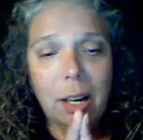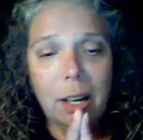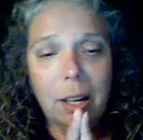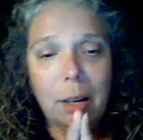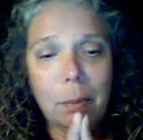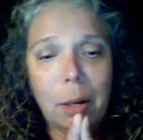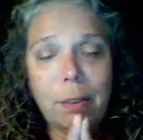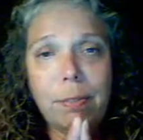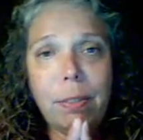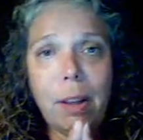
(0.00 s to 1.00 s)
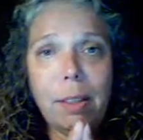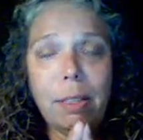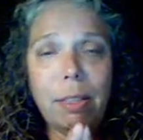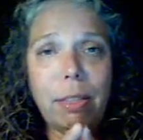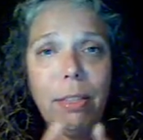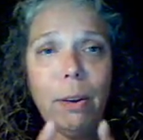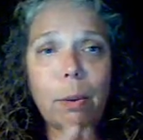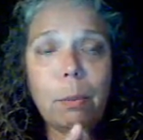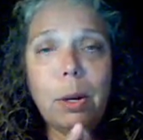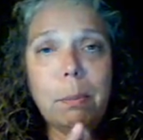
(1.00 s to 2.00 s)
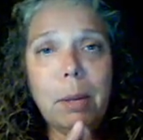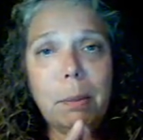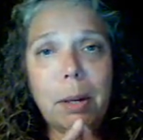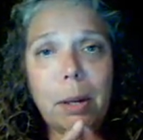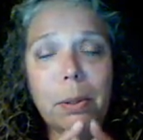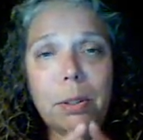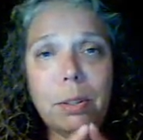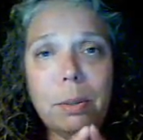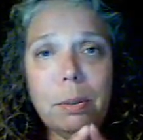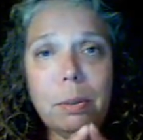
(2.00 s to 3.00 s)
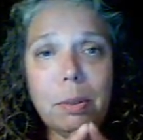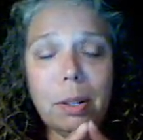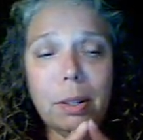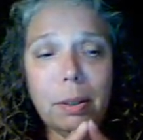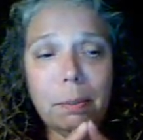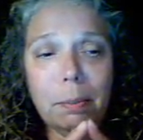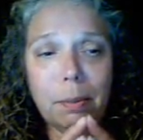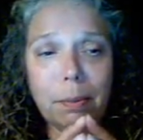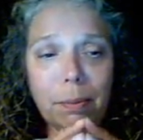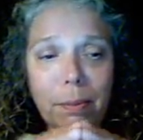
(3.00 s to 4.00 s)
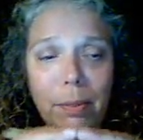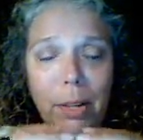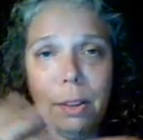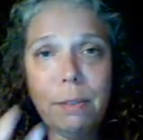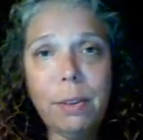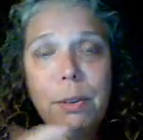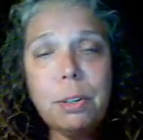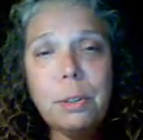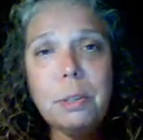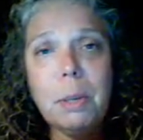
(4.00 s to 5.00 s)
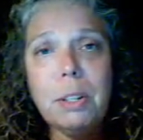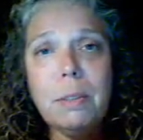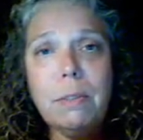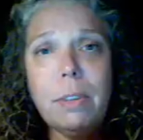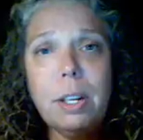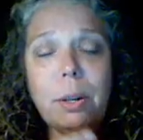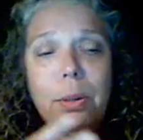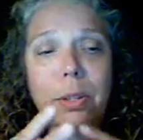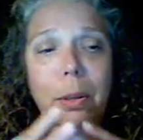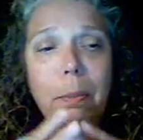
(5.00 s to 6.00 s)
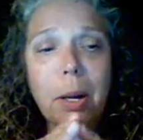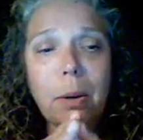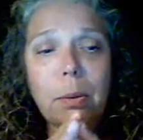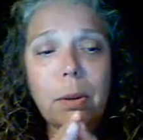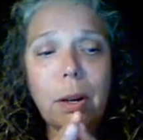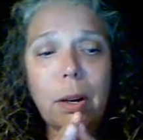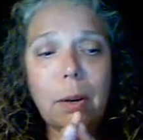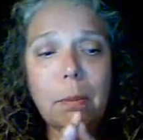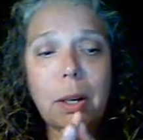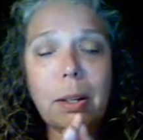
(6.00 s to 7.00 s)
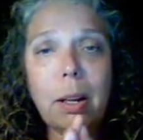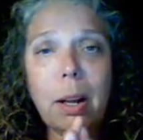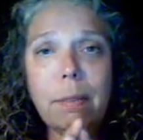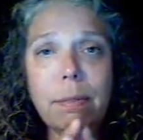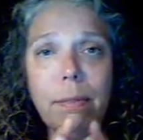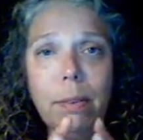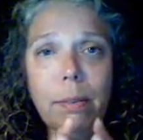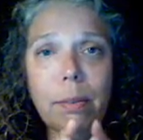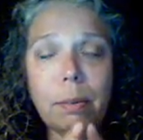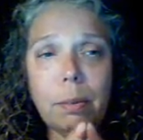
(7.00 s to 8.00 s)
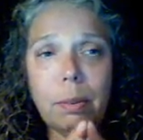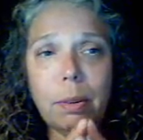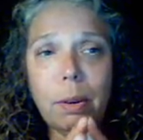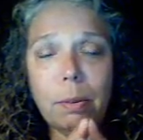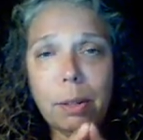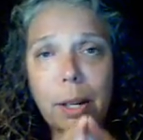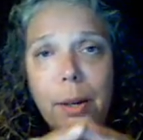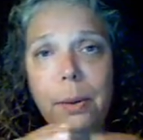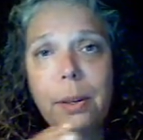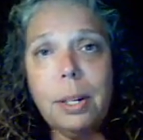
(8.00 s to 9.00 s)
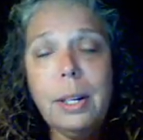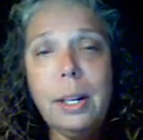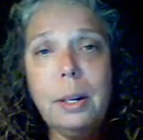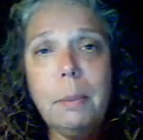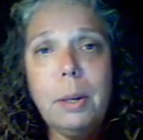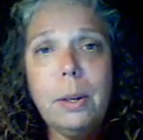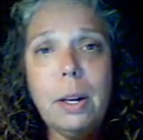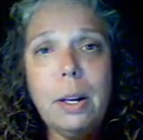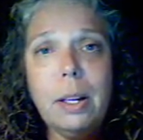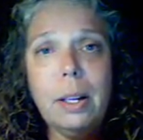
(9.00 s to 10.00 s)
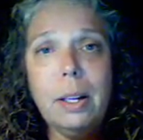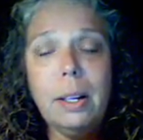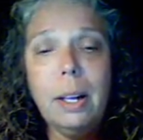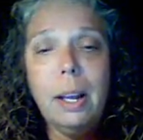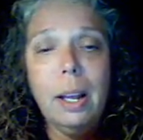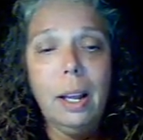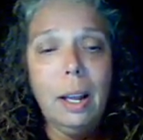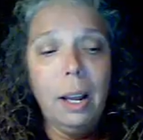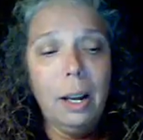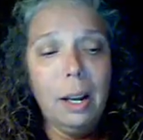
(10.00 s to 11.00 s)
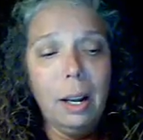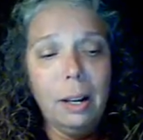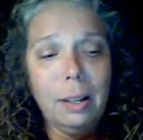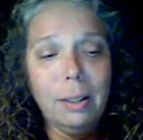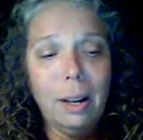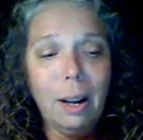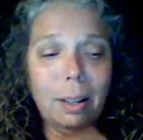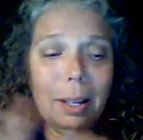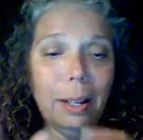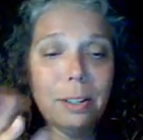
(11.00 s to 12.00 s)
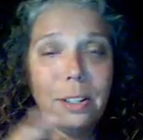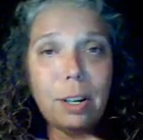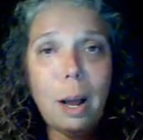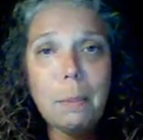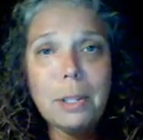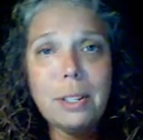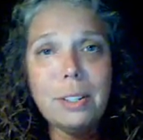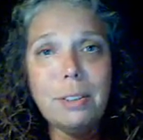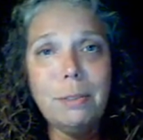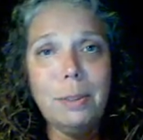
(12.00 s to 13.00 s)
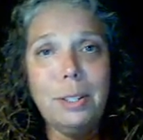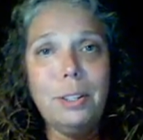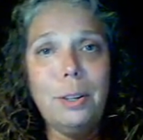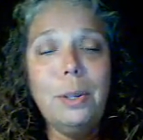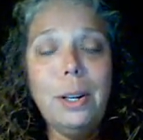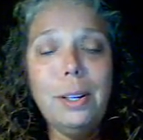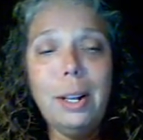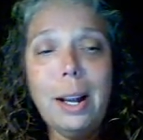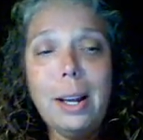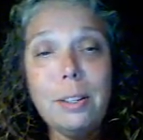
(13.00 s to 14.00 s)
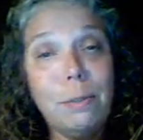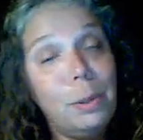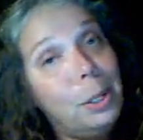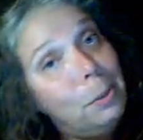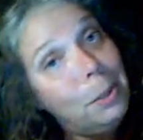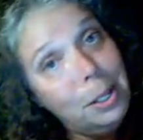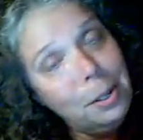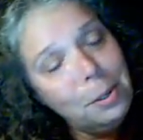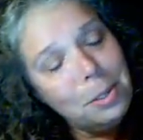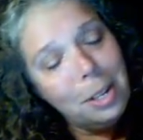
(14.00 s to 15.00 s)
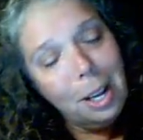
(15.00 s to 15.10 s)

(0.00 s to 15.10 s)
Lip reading: I thought what maybe I would do in the future is make some videos about my life over here in America, and a little synopsis of what's going on in the last 41 years.